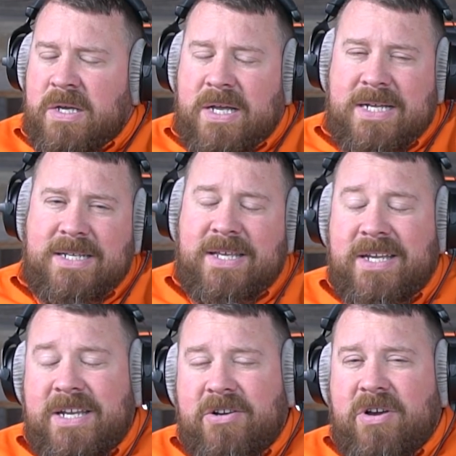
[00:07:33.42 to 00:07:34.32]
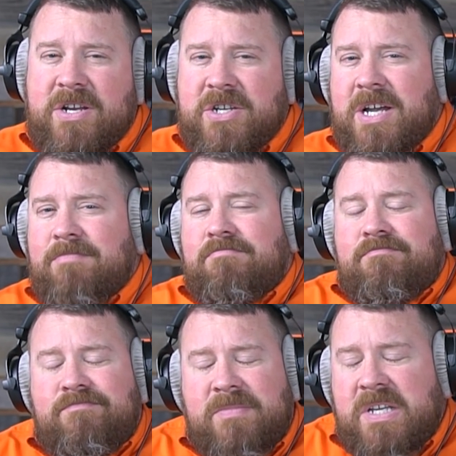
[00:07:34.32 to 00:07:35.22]
Guys, I think you did a great job.
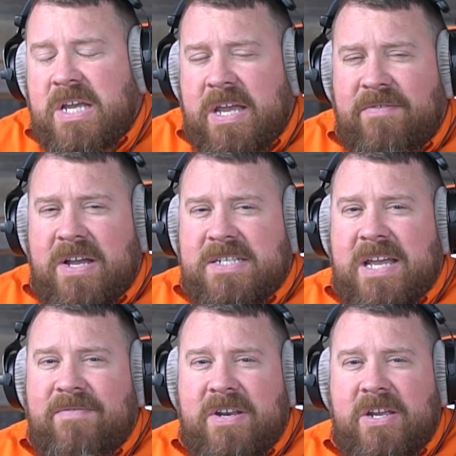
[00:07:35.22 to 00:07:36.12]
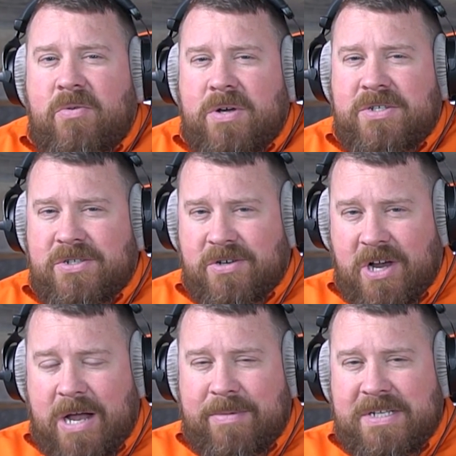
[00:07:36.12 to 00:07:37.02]
If you guys have any questions or
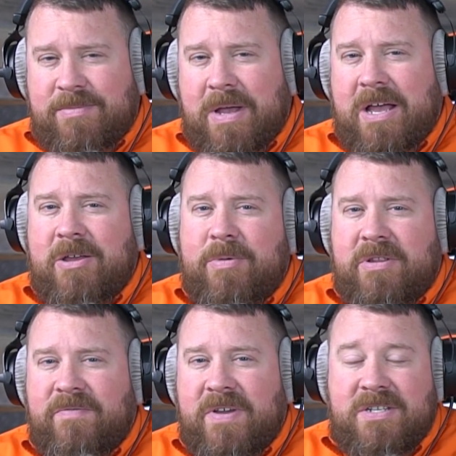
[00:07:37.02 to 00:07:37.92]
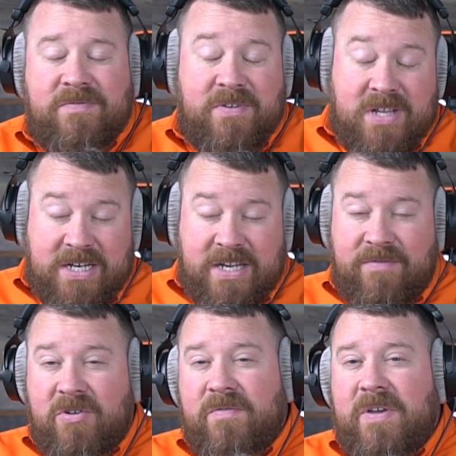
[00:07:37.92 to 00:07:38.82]
comments about how you built the fence, if you'd like to
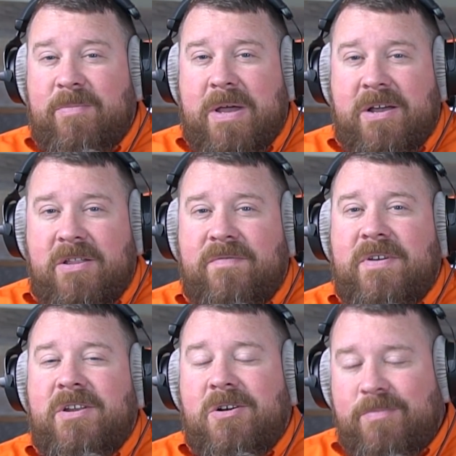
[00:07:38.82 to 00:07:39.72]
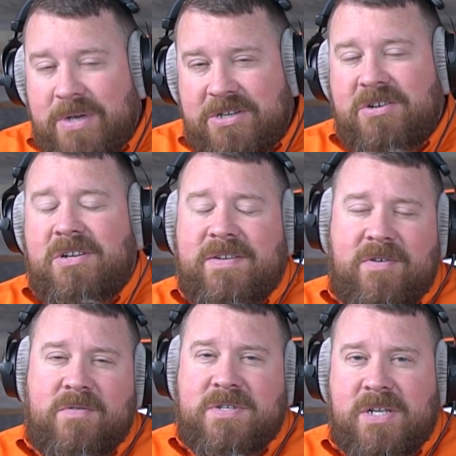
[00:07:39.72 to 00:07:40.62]
give your feedback on the video, be sure to leave
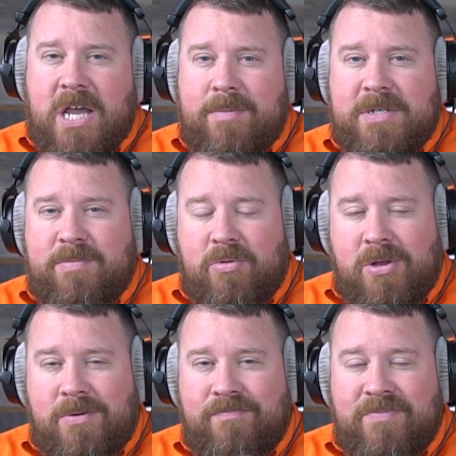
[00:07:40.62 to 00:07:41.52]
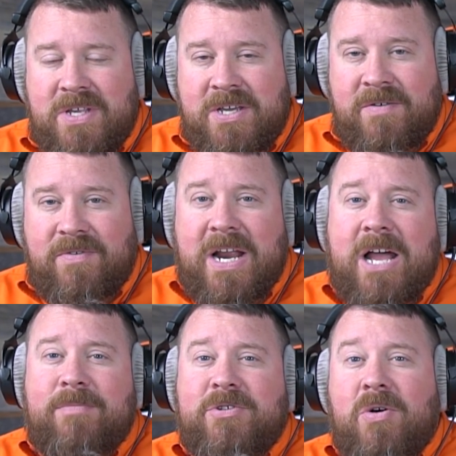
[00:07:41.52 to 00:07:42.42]
those in the comments below. For now,
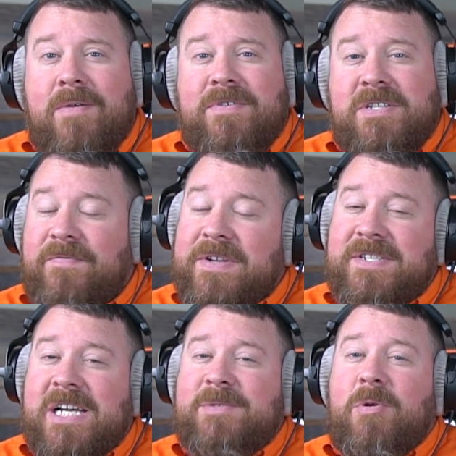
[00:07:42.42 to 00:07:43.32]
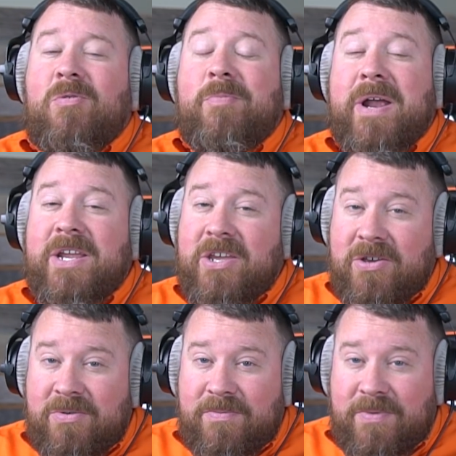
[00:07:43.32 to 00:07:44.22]
I'm Joe Everest, the fence expert, reminding
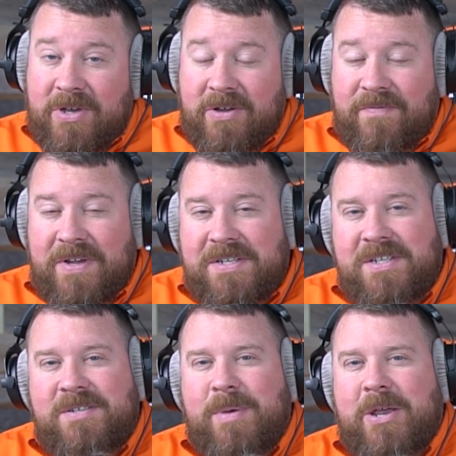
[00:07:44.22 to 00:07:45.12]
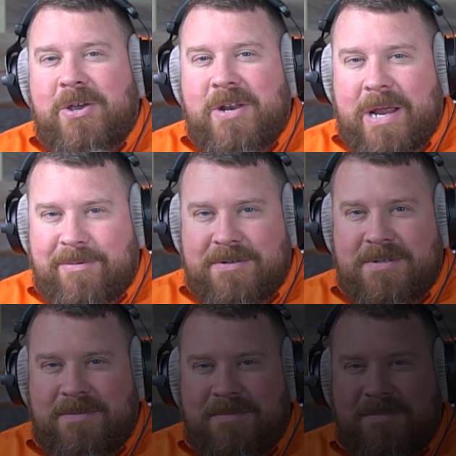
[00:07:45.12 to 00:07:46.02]
you that good fences make good neighbors.